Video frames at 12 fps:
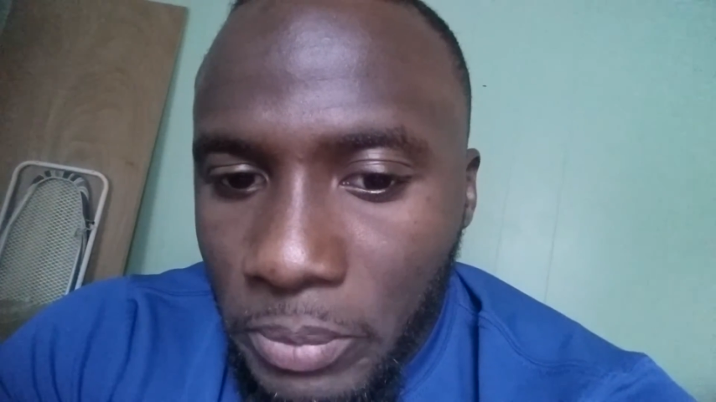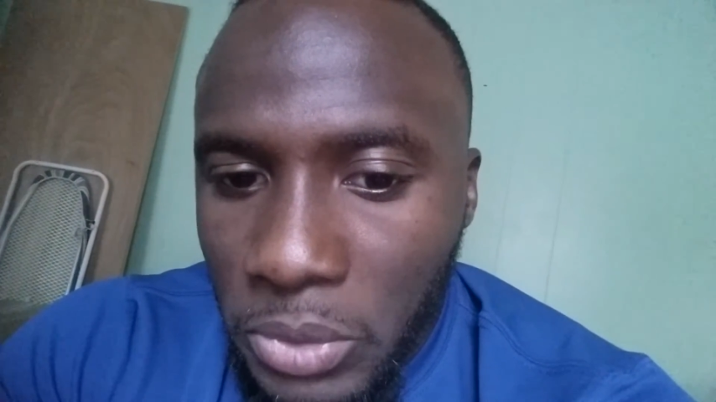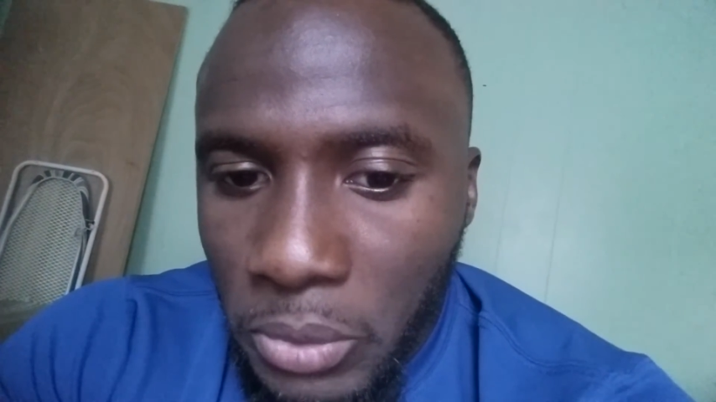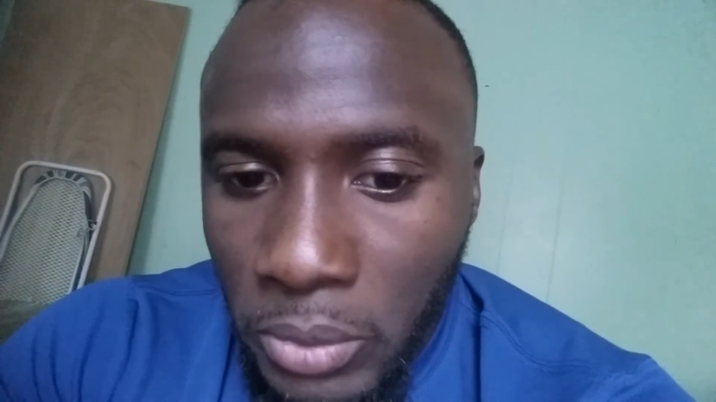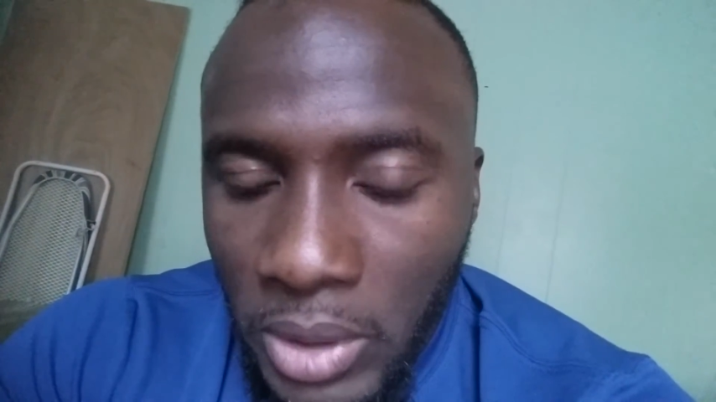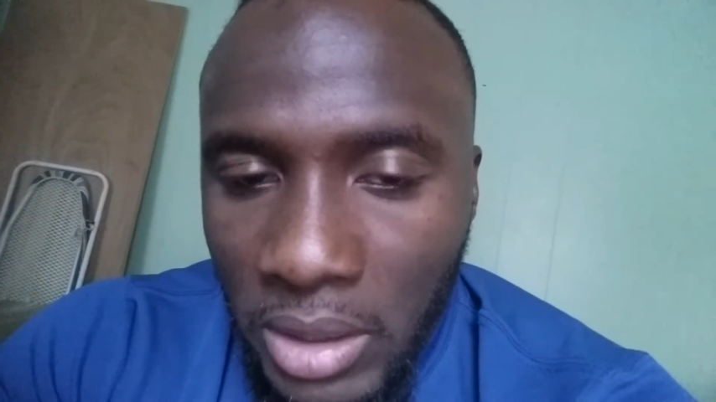
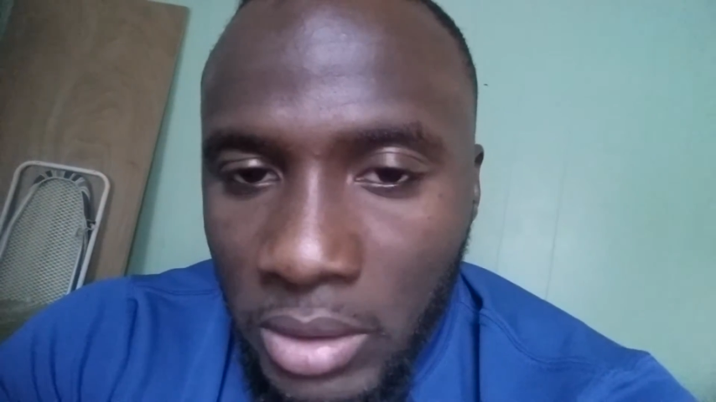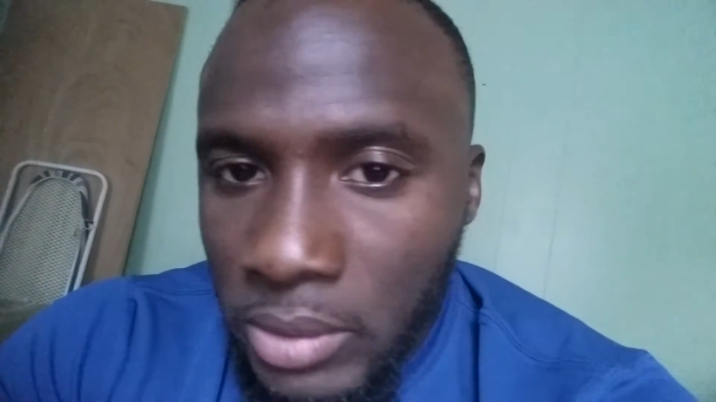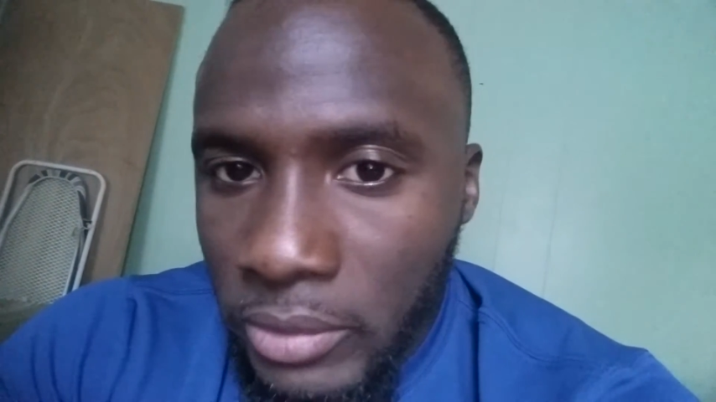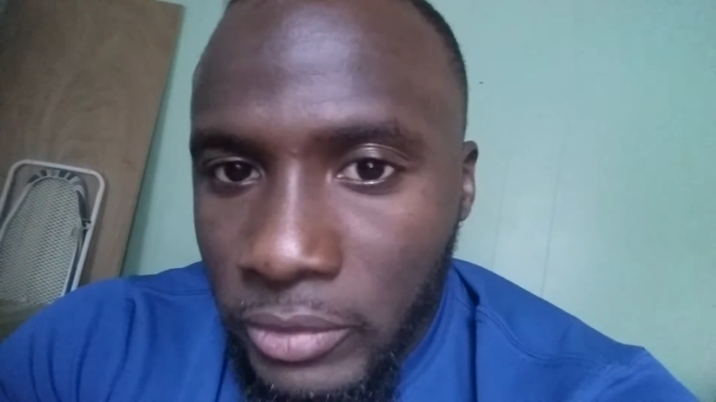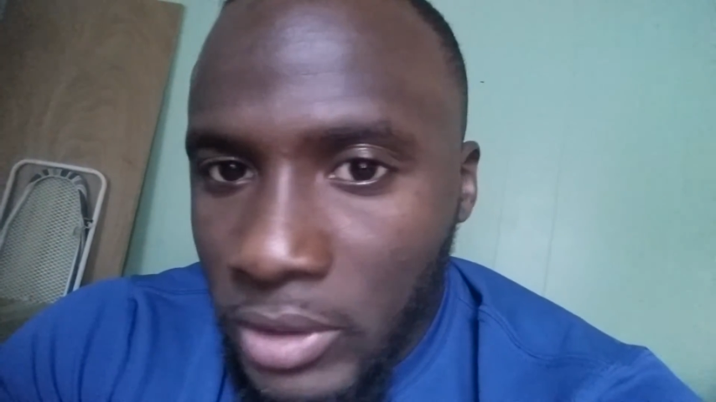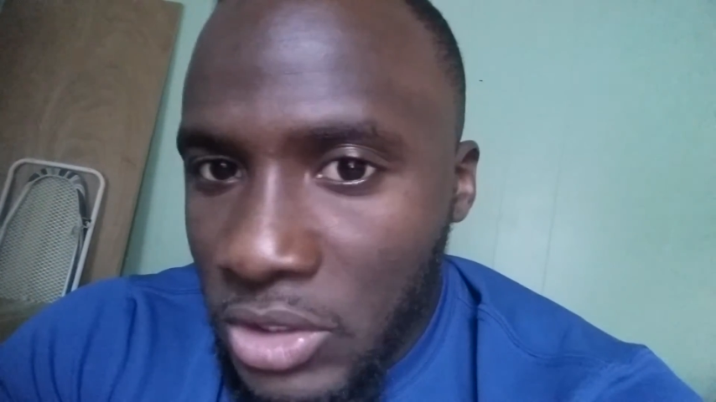through
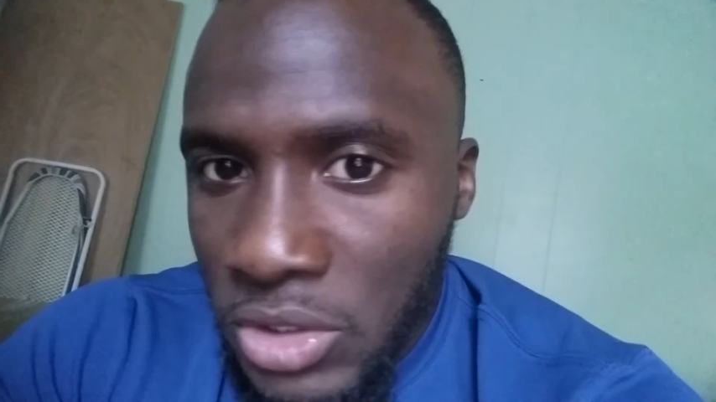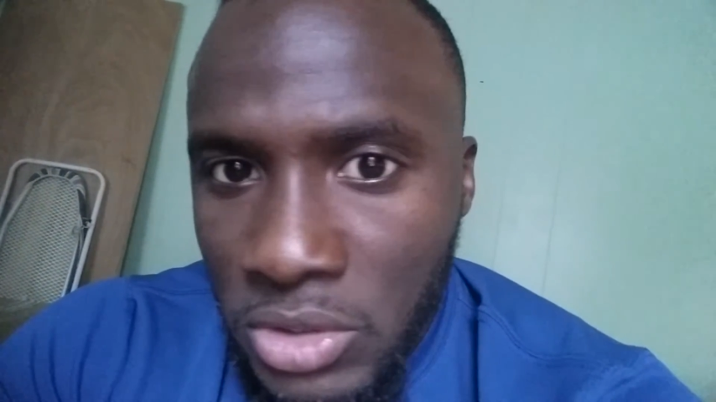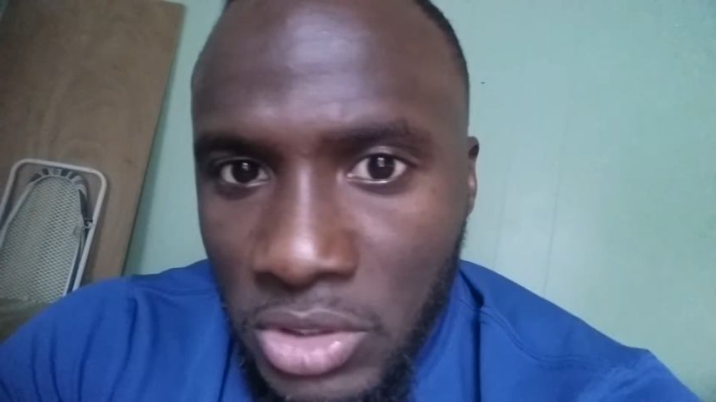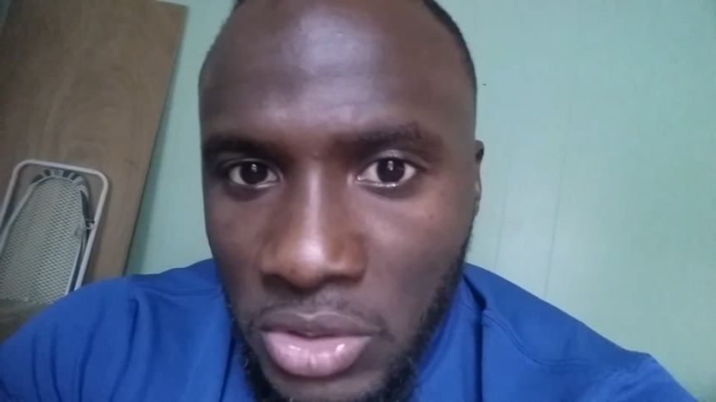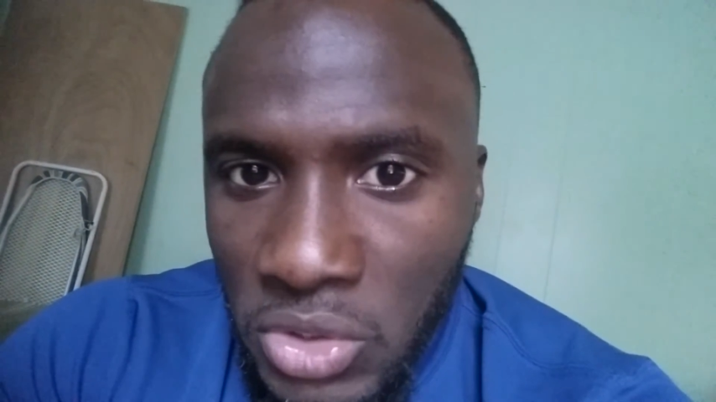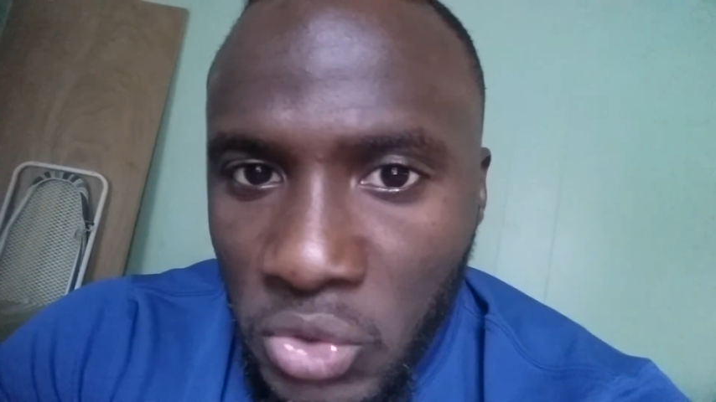other
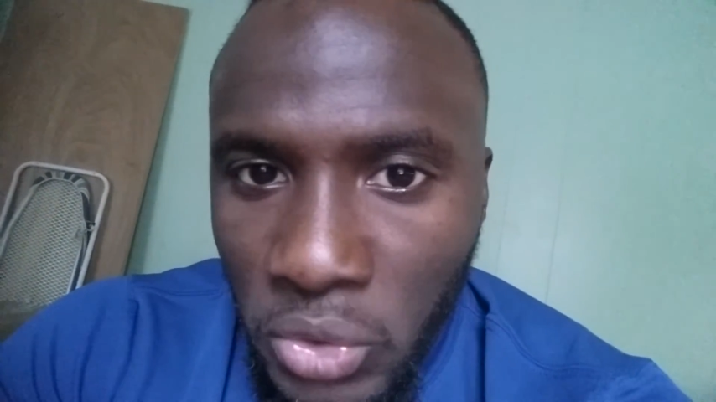visions and